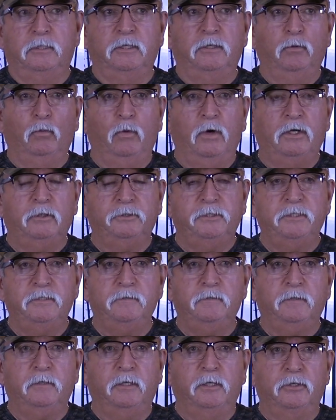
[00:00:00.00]
in
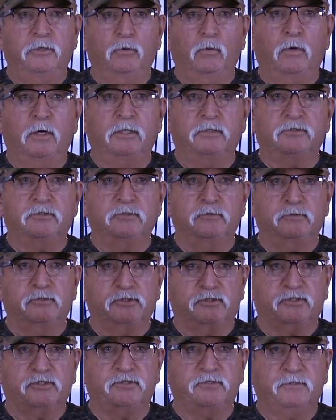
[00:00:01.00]
welding and you want to
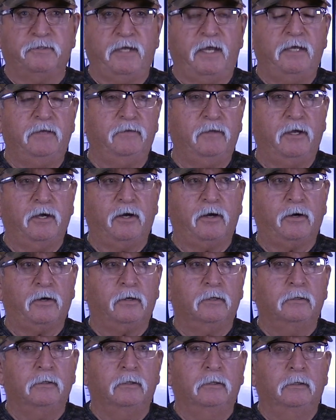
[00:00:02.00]
just stay
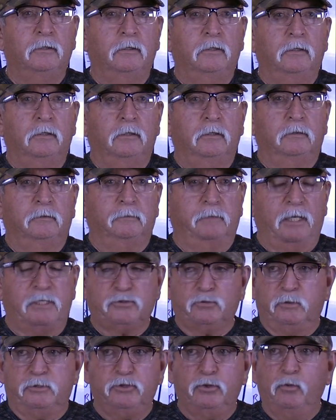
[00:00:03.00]
there.
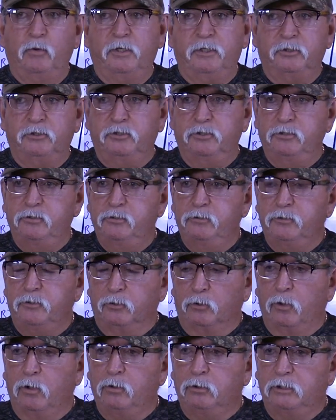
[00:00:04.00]
That's what you want to do
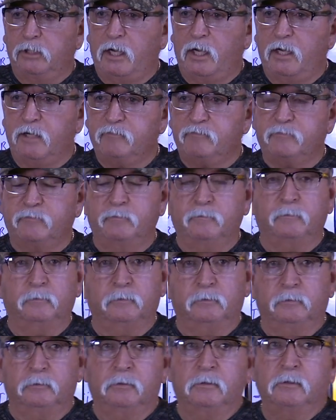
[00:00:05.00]
your whole life.
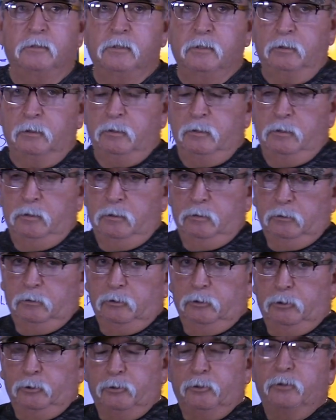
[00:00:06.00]

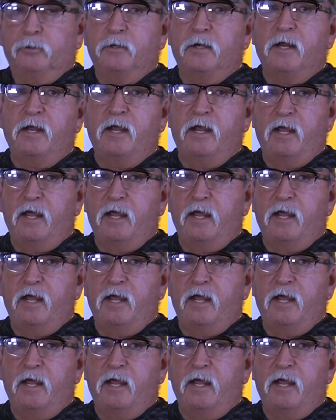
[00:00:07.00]
Learn